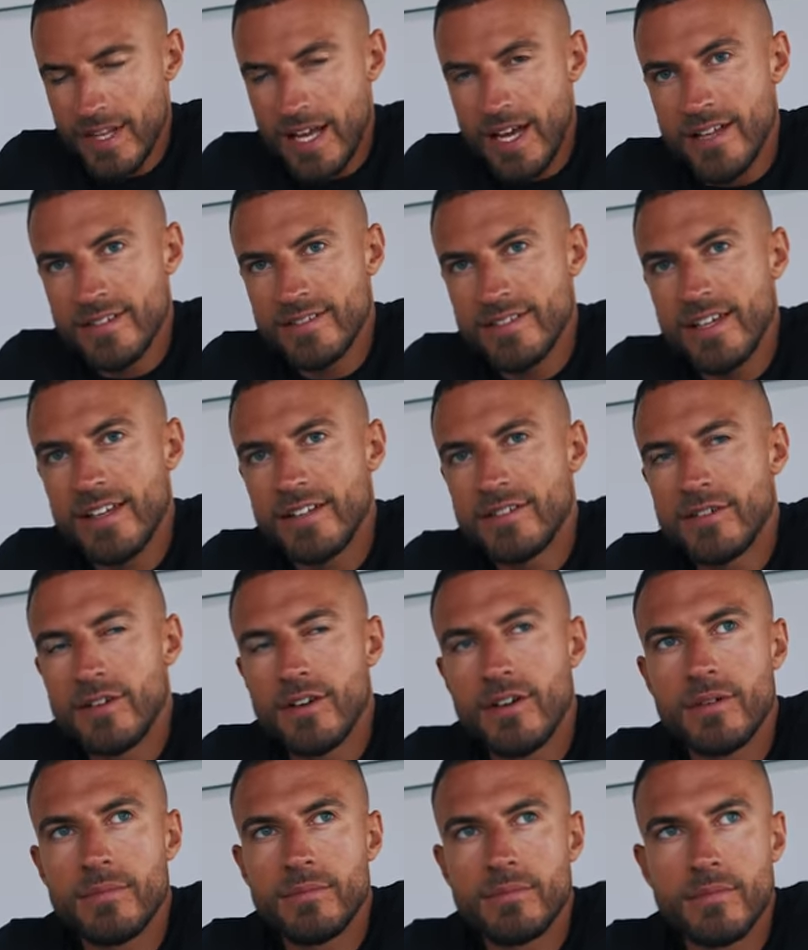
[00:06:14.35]
I say the
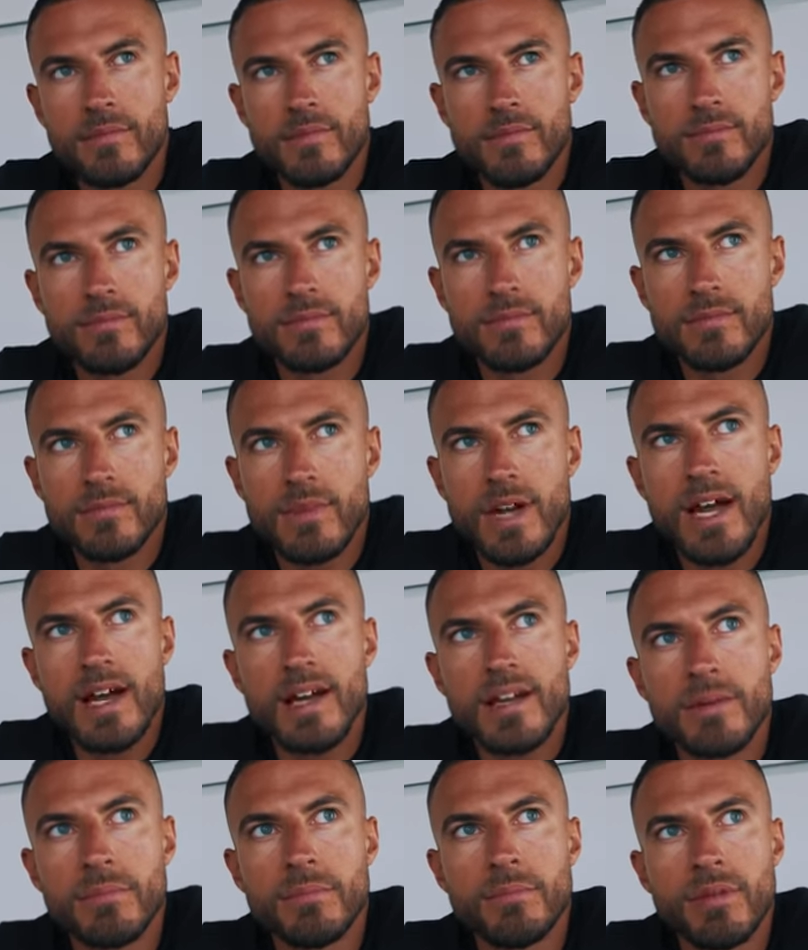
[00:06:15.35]
term
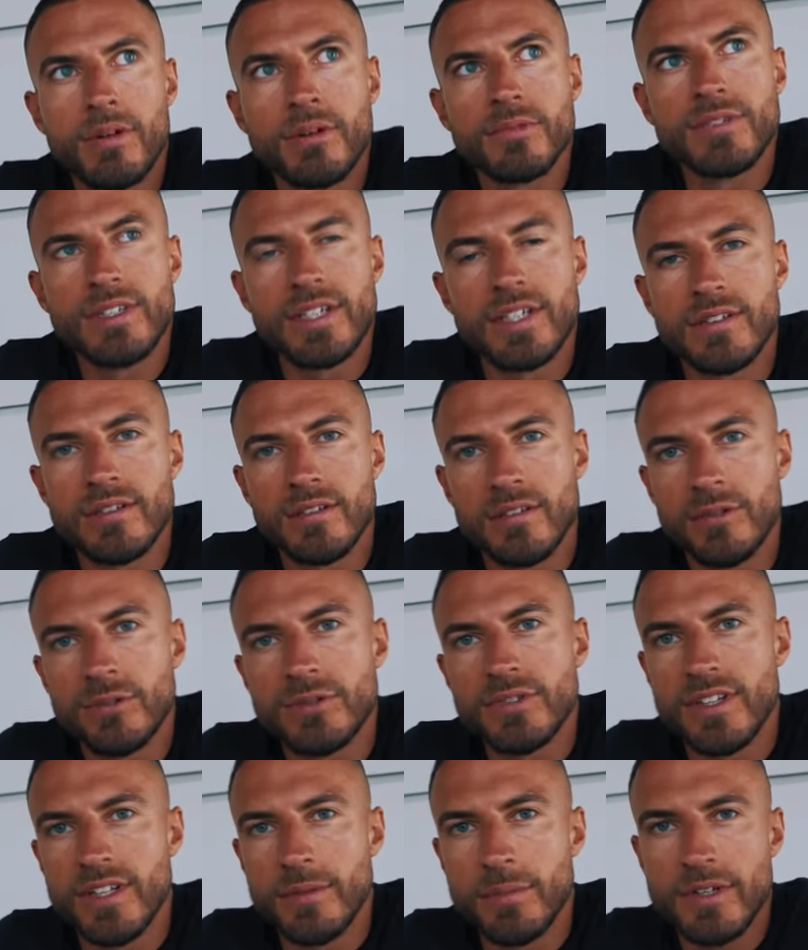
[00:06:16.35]
high protein
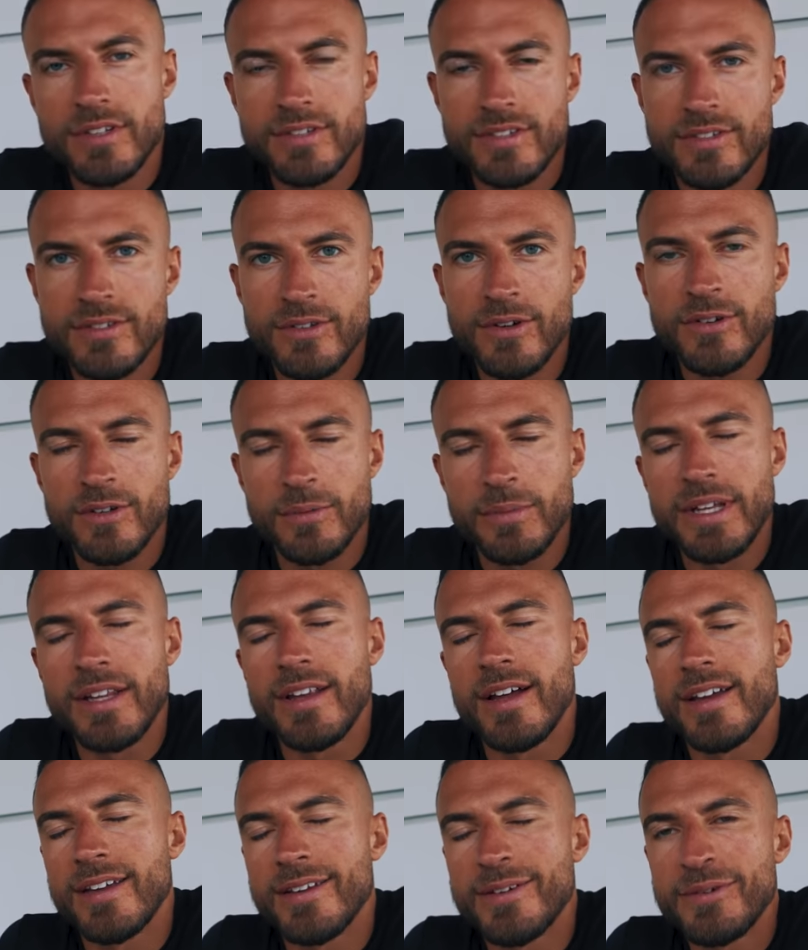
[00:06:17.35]
loosely because it's not gonna be
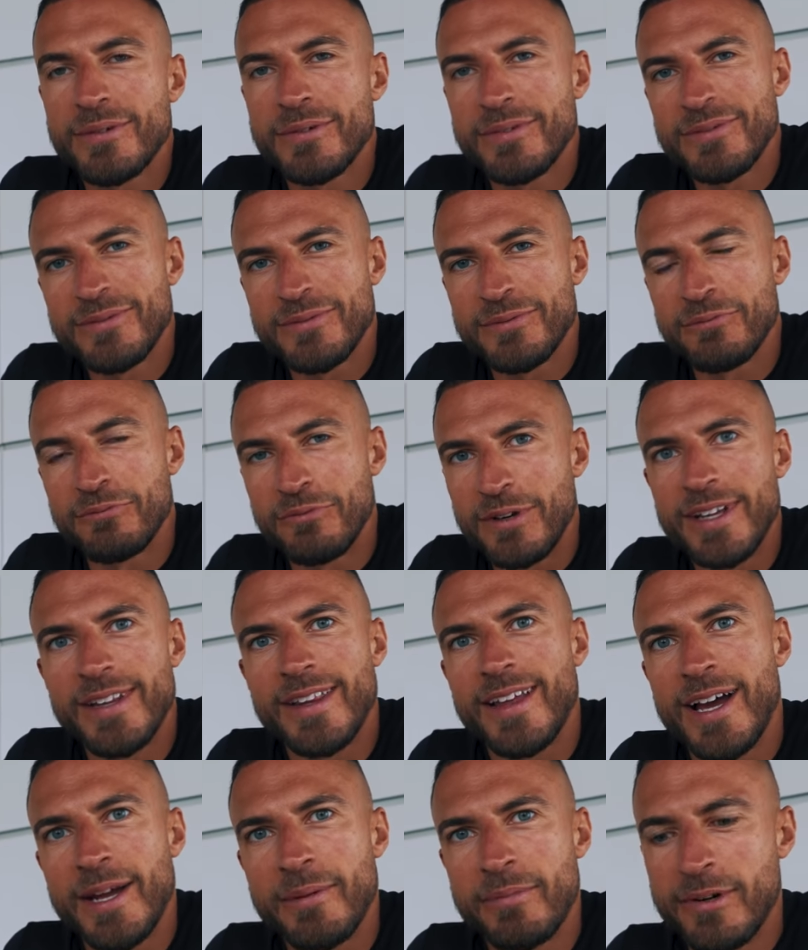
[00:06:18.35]
like
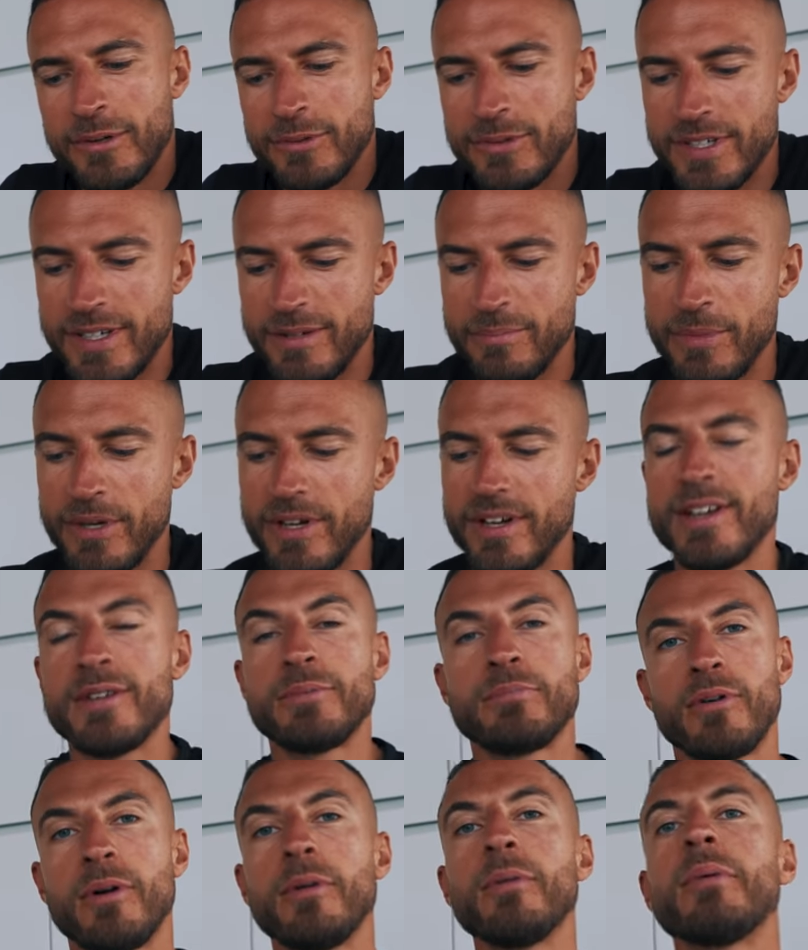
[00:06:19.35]
really high protein, but it's
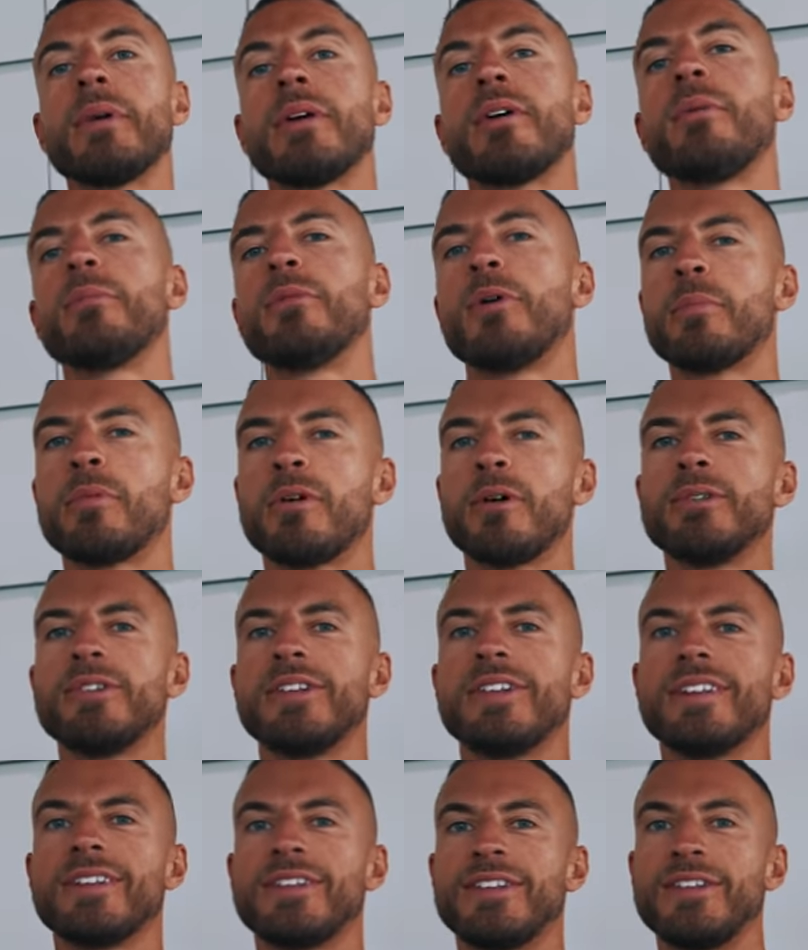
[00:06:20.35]
probably got more
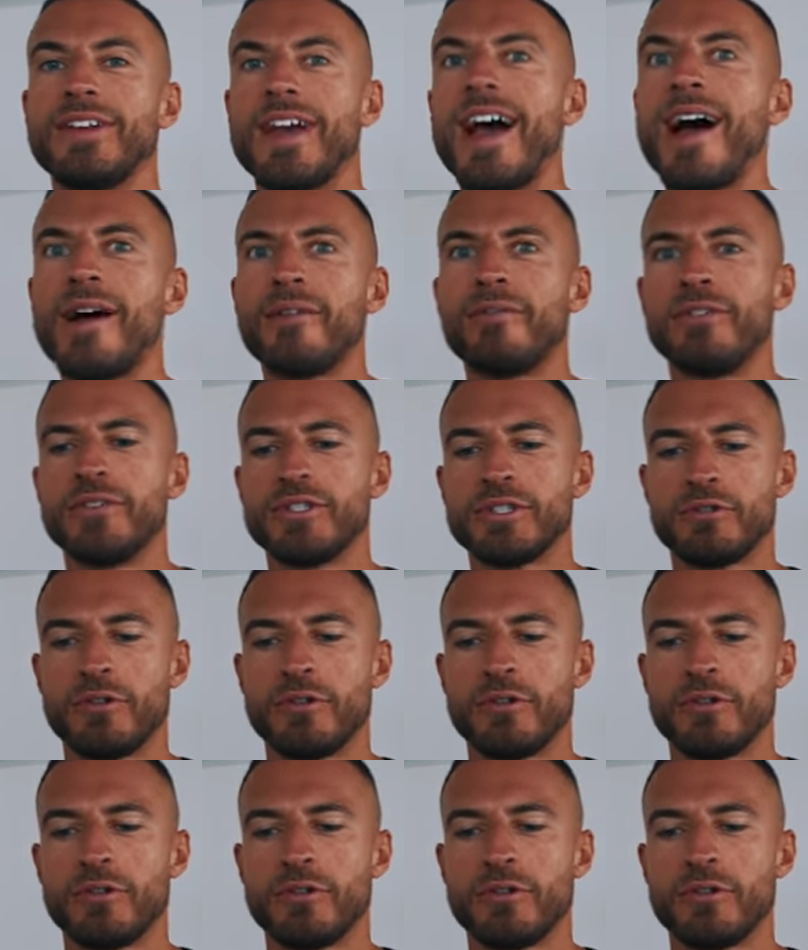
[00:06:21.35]
protein in than your average